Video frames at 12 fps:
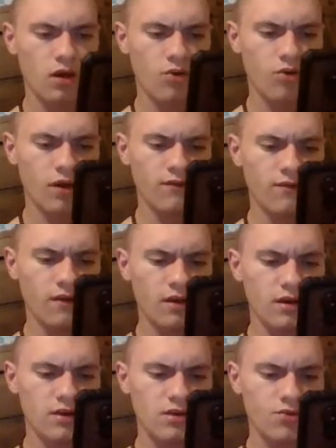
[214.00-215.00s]
Craving
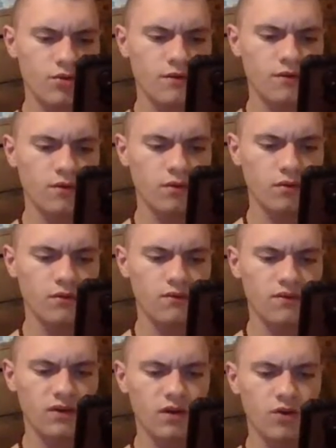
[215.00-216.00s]
is threefold
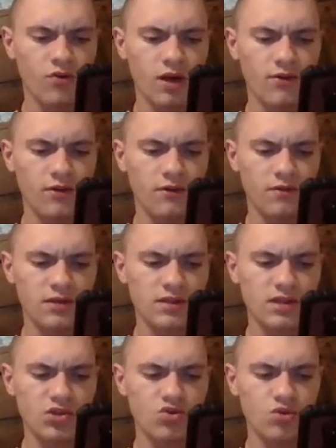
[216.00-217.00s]
via craving for
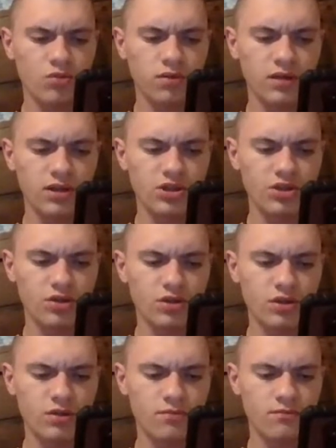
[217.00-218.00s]
sensual
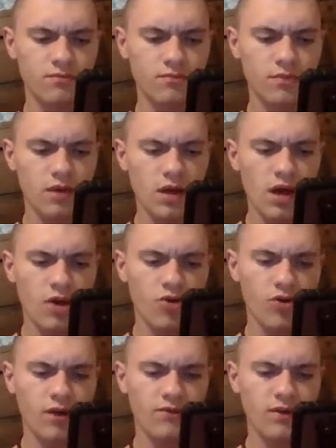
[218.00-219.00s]
pleasures,
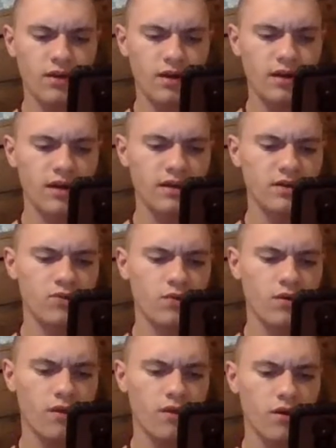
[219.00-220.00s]
craving connected
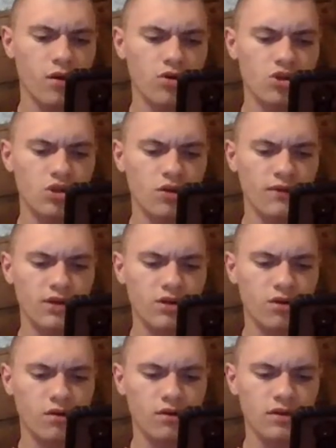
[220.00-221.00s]
with the notion of
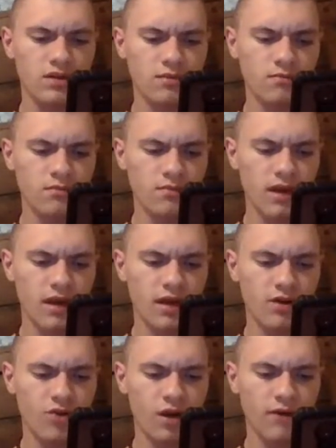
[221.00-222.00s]
eternalism,
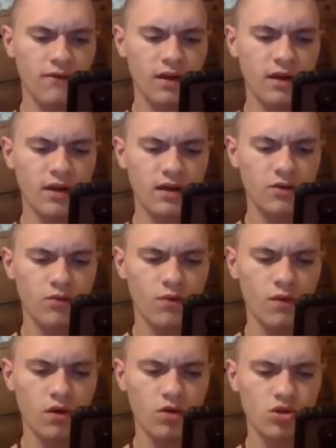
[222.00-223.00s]
and craving connected with
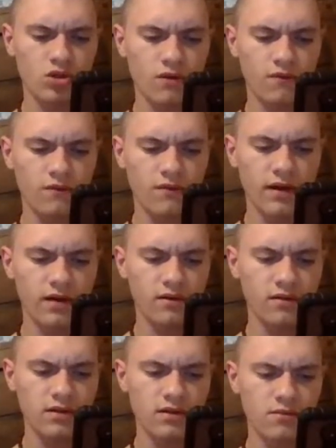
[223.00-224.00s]
the notion of
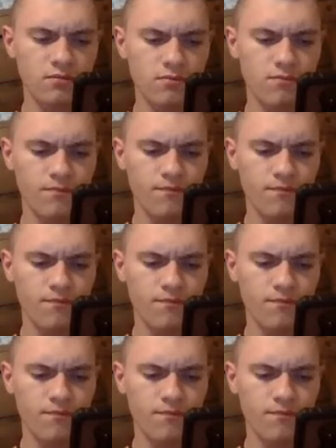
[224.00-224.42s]
nihilism,